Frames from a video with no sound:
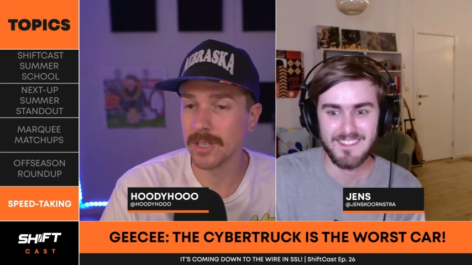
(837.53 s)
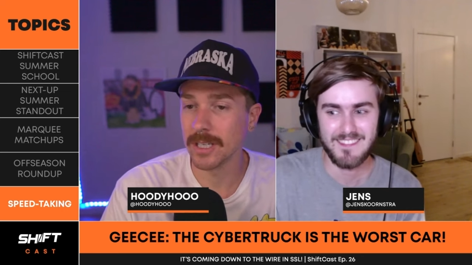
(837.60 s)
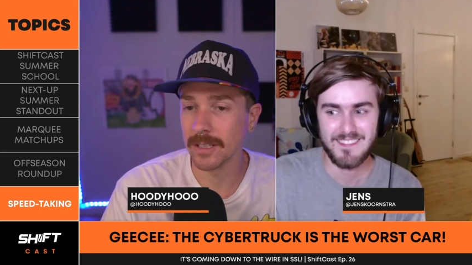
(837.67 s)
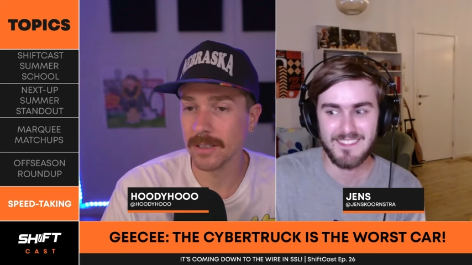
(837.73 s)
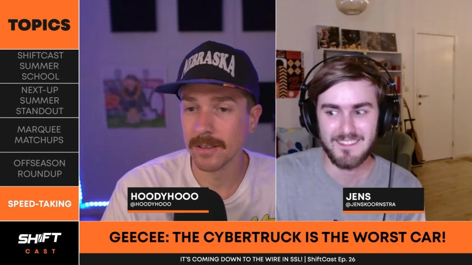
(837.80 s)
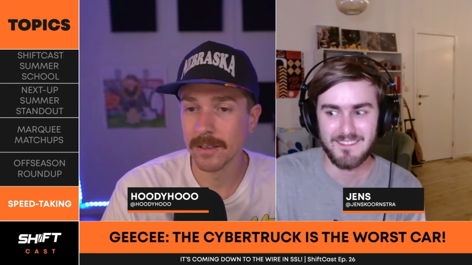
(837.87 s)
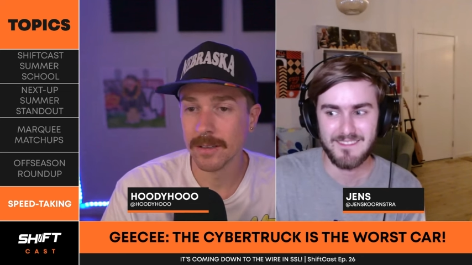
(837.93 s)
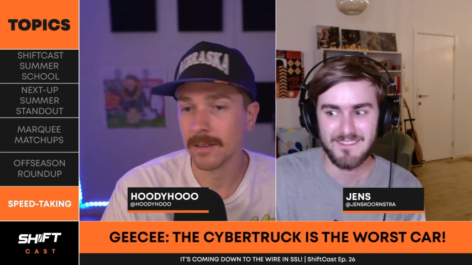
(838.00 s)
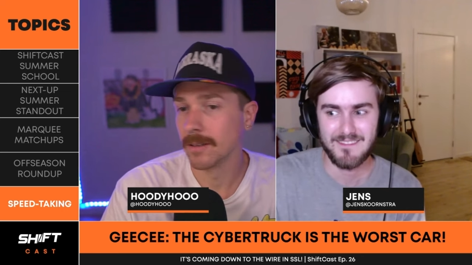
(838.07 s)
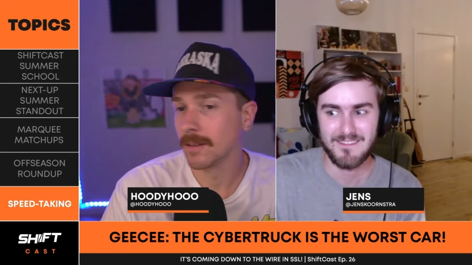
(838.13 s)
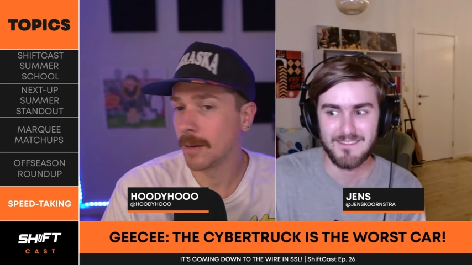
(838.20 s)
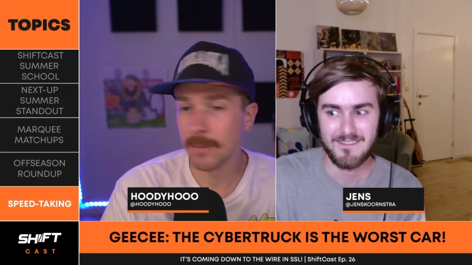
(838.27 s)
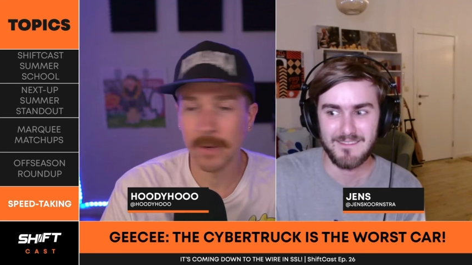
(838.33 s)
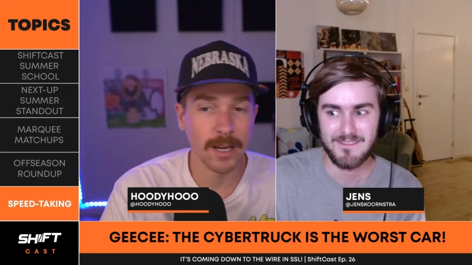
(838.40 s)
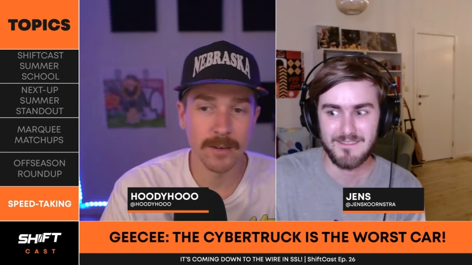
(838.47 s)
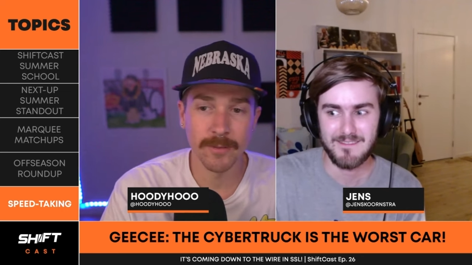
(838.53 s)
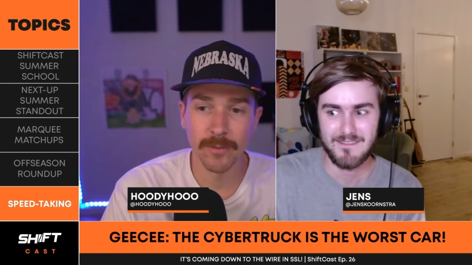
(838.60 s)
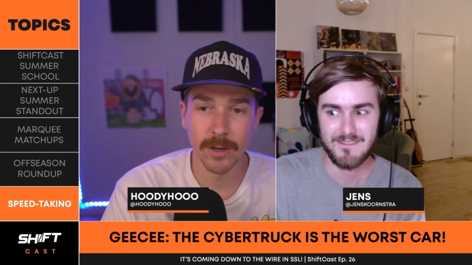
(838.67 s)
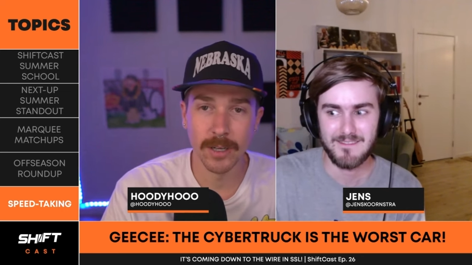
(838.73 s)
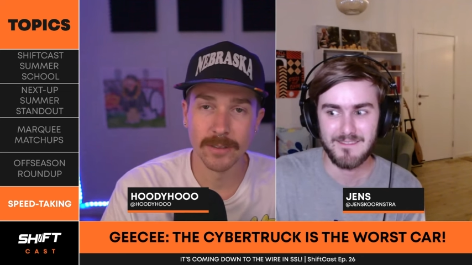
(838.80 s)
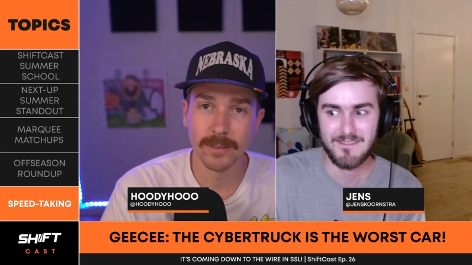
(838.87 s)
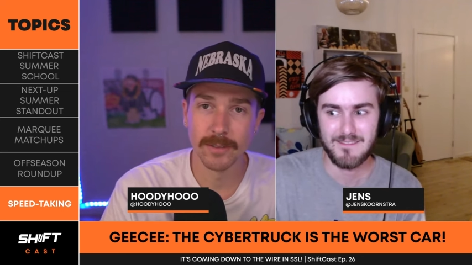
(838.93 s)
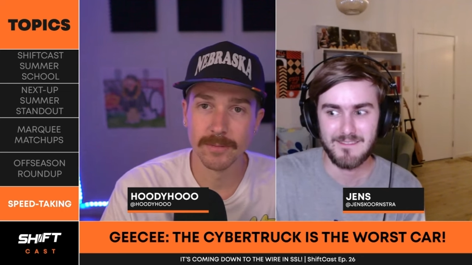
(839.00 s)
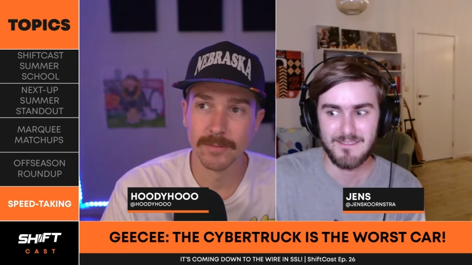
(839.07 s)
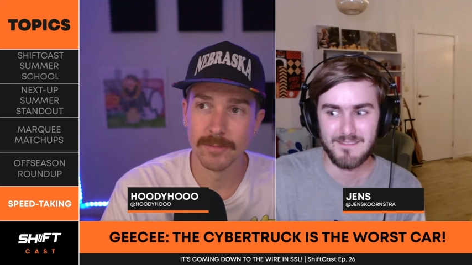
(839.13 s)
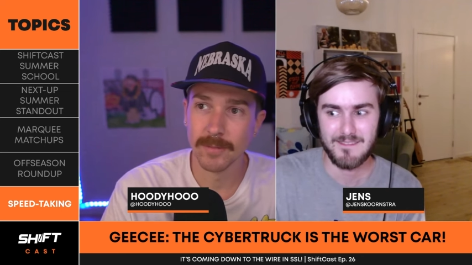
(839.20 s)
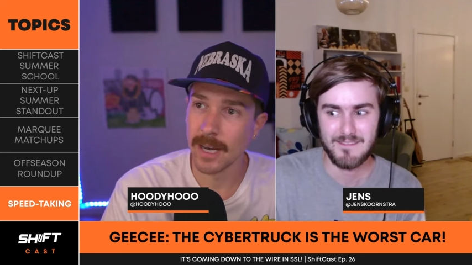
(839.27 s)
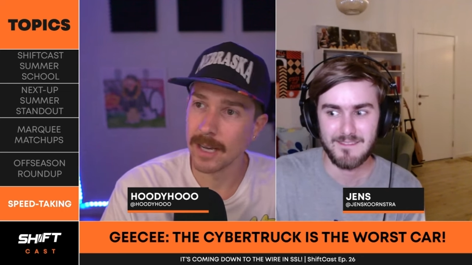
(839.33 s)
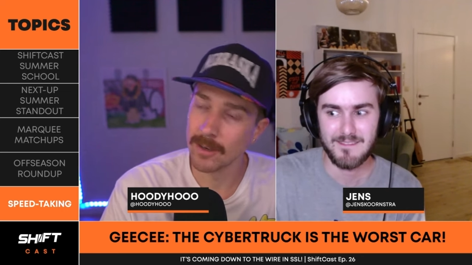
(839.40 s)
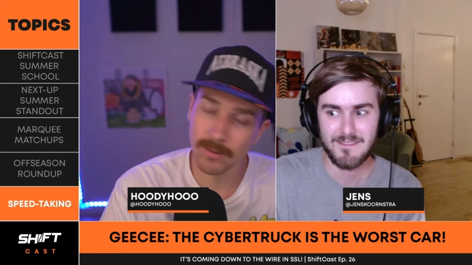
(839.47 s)
Speaker 1: it, I'm not your friend.
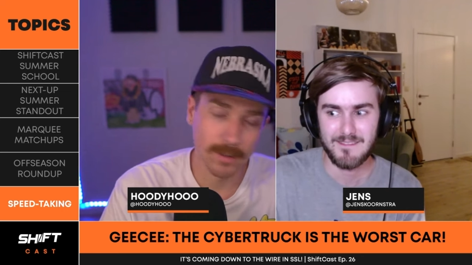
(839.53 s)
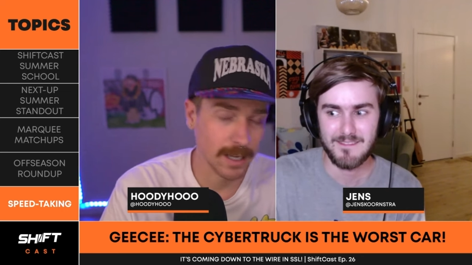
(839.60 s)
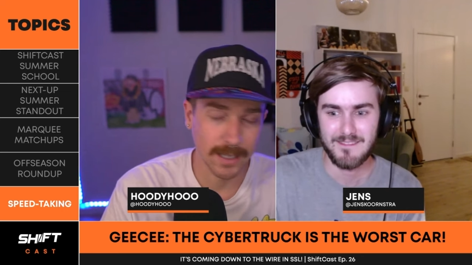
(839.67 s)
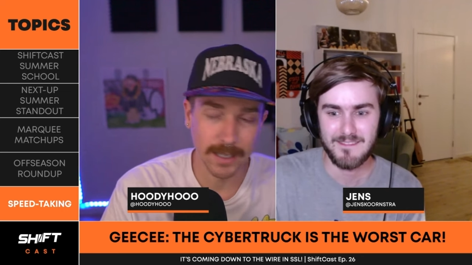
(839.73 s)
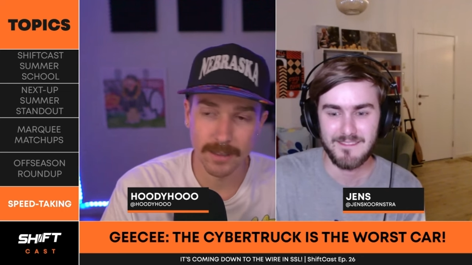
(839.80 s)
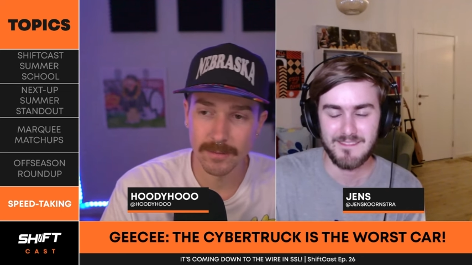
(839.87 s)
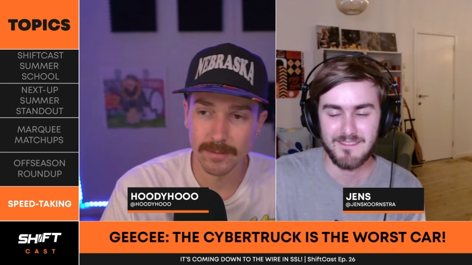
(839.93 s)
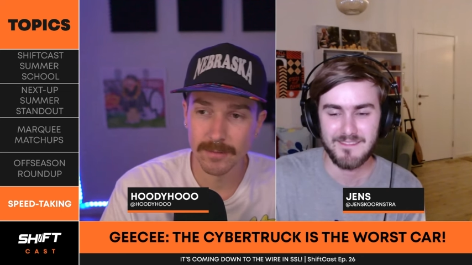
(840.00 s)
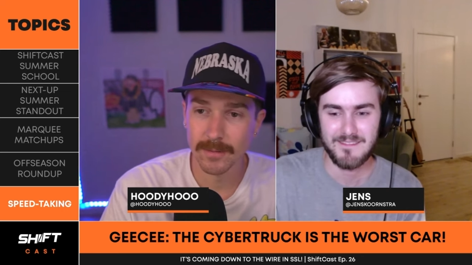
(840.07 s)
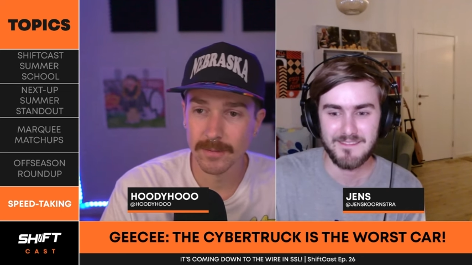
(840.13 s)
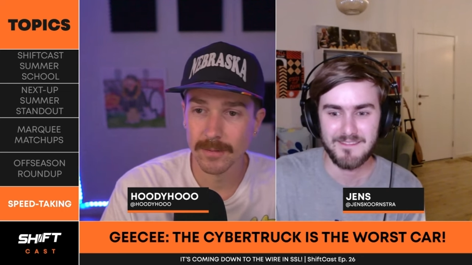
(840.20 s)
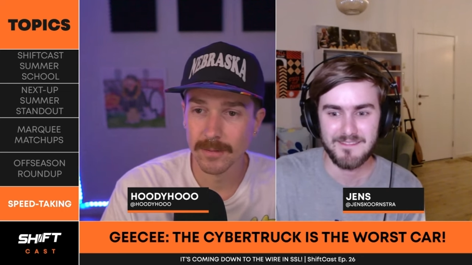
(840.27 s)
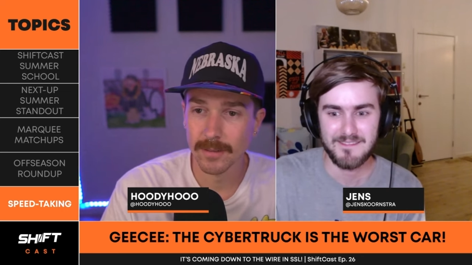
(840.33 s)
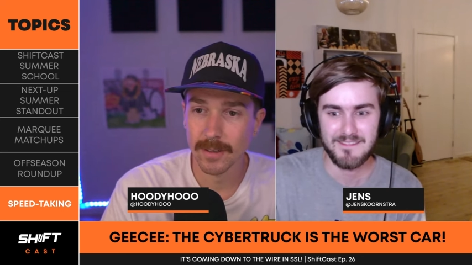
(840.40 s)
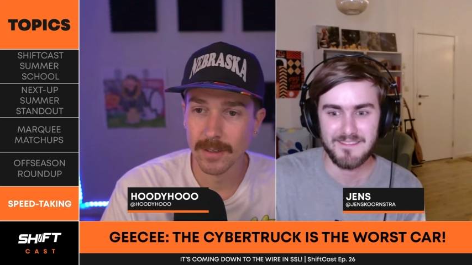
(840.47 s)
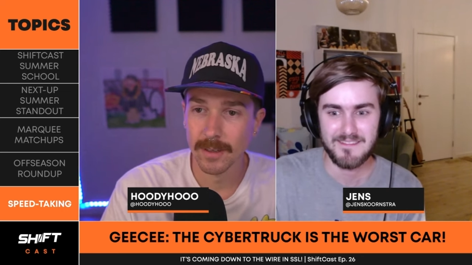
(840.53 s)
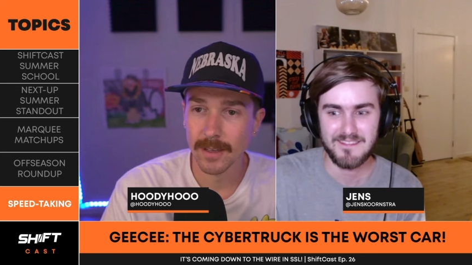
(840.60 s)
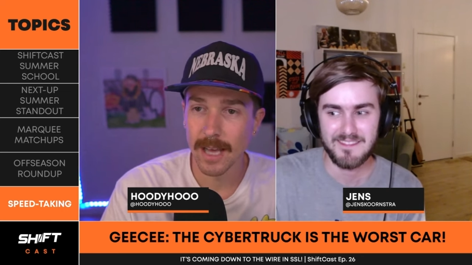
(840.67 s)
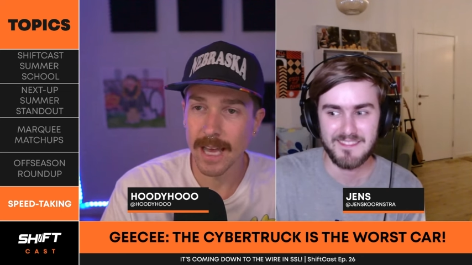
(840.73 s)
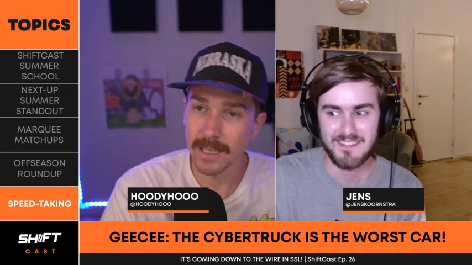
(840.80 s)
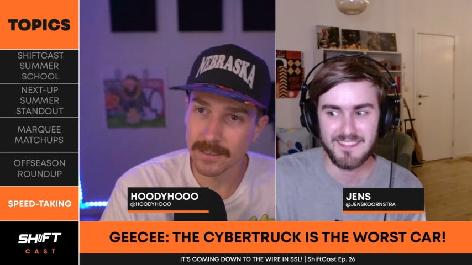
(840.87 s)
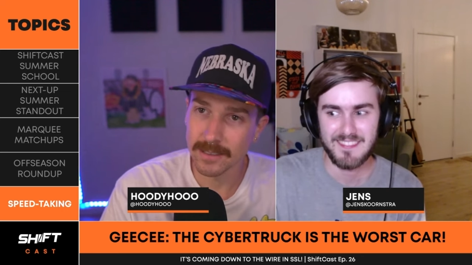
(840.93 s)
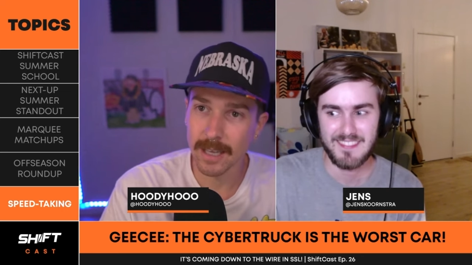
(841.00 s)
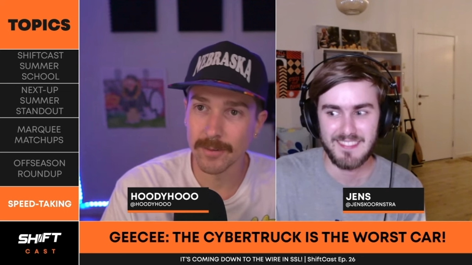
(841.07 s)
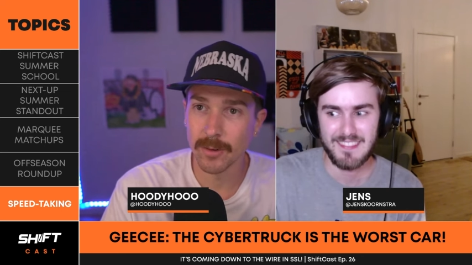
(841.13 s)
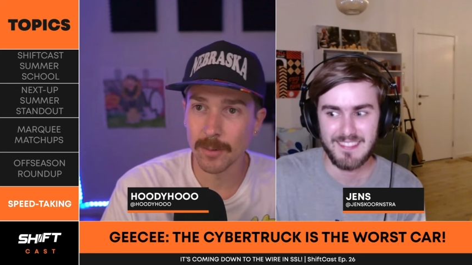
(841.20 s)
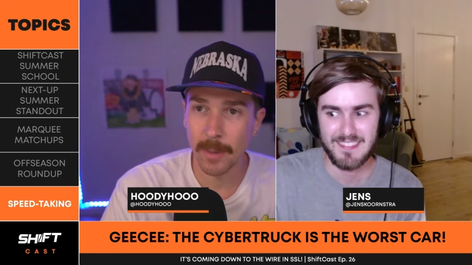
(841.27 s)
I don't like it. X Devil,